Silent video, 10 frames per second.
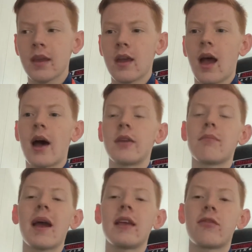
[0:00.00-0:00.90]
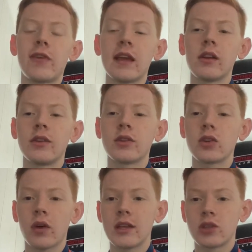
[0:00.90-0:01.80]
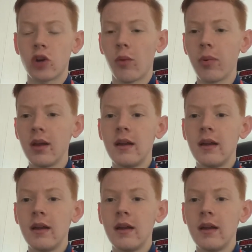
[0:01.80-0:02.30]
and Mike Phelan took his job.